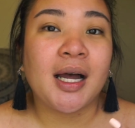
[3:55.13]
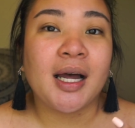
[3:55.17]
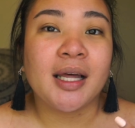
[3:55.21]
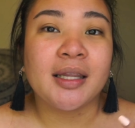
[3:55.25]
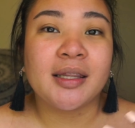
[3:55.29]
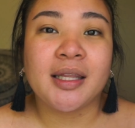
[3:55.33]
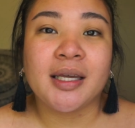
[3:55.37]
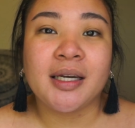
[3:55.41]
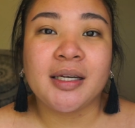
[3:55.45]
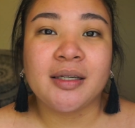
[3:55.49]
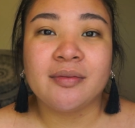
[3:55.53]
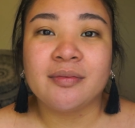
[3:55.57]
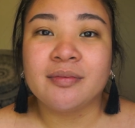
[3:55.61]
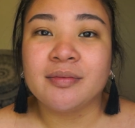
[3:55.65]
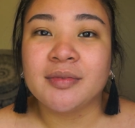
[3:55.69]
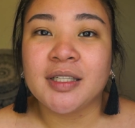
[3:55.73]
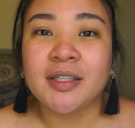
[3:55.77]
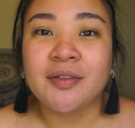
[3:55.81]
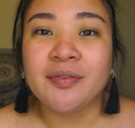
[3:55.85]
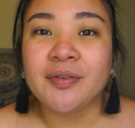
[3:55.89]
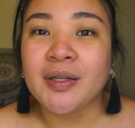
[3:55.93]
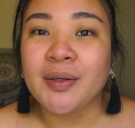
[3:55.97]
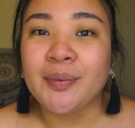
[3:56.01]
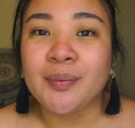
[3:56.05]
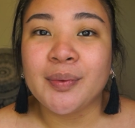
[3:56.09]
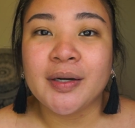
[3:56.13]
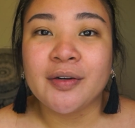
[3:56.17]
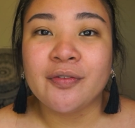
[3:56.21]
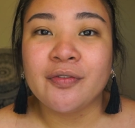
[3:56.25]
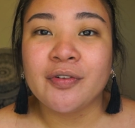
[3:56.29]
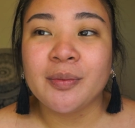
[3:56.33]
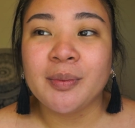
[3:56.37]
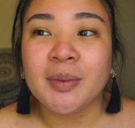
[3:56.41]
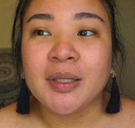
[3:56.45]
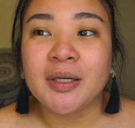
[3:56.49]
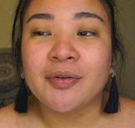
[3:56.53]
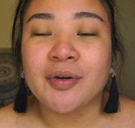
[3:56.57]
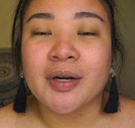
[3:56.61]
they if they work for
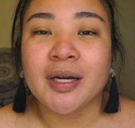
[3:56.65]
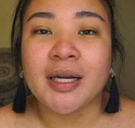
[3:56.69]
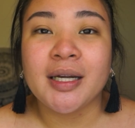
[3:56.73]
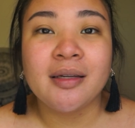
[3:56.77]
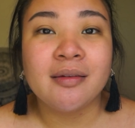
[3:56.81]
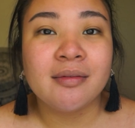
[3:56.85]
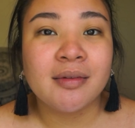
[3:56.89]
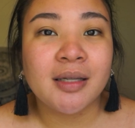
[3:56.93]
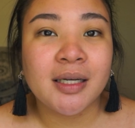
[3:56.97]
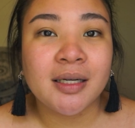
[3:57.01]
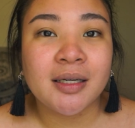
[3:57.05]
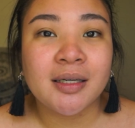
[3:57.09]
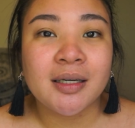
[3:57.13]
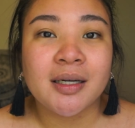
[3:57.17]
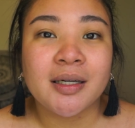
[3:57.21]
me, great. Like,